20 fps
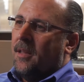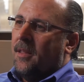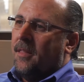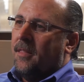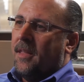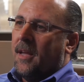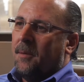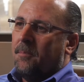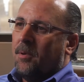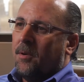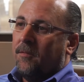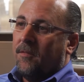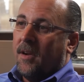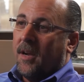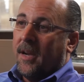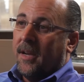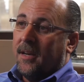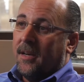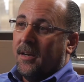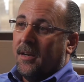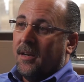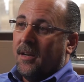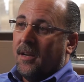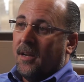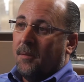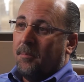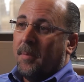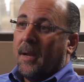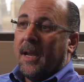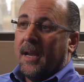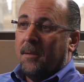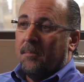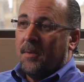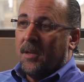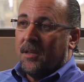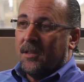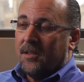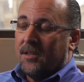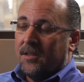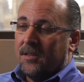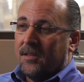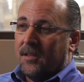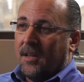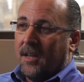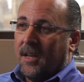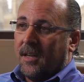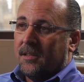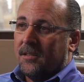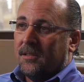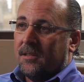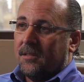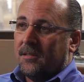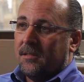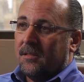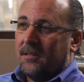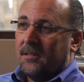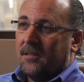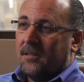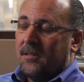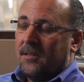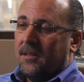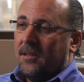they provided a payment to Selexys,